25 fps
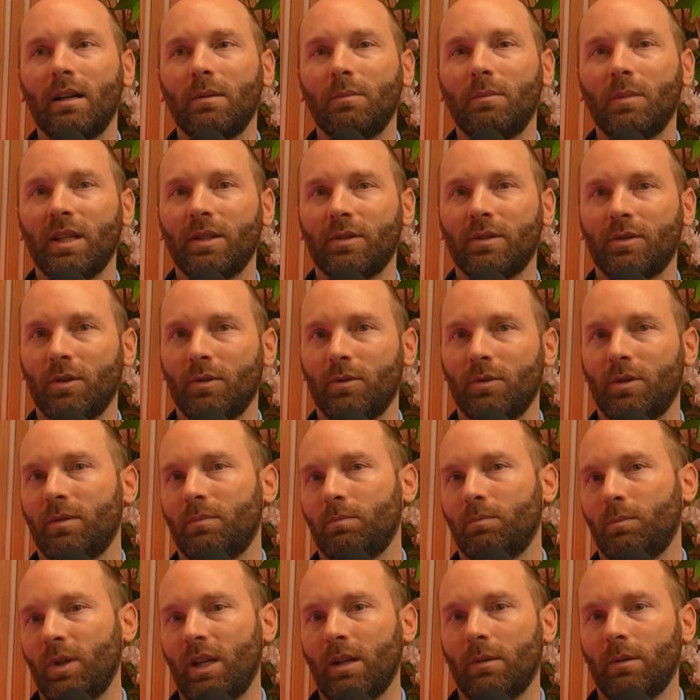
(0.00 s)
And so to
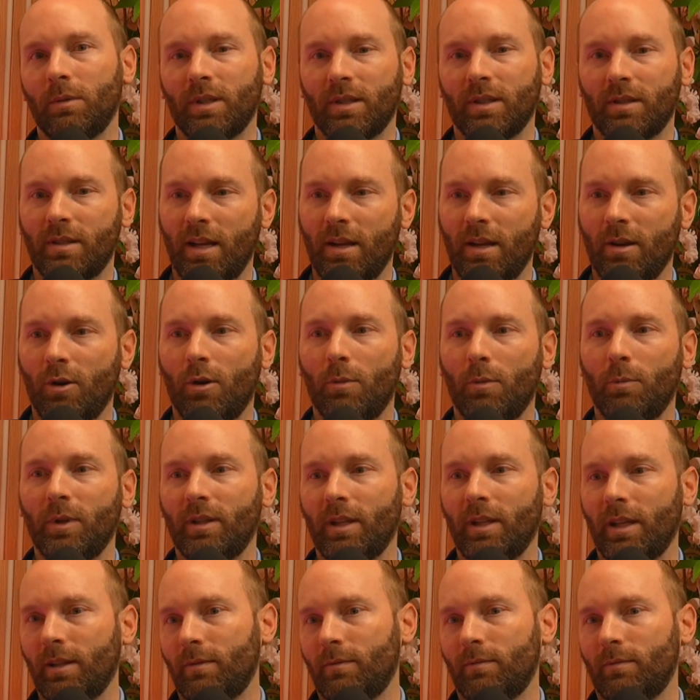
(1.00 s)
be able to stay home and
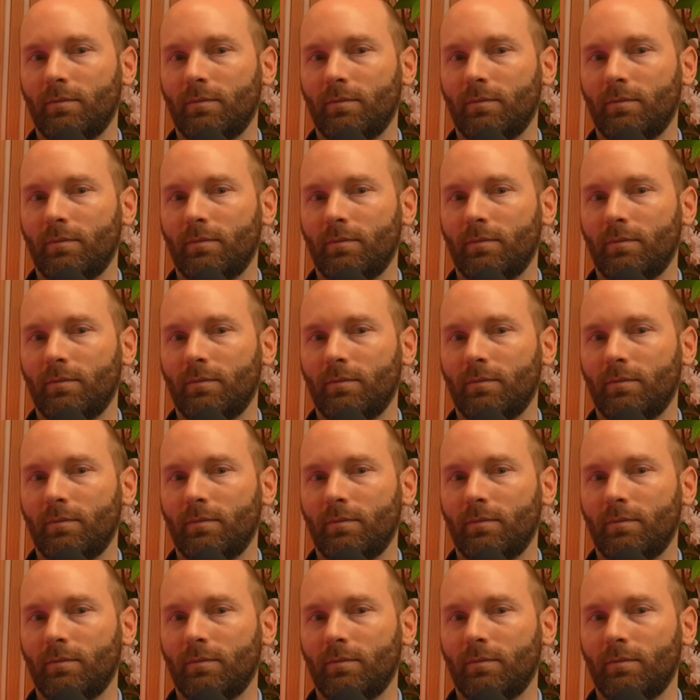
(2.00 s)
like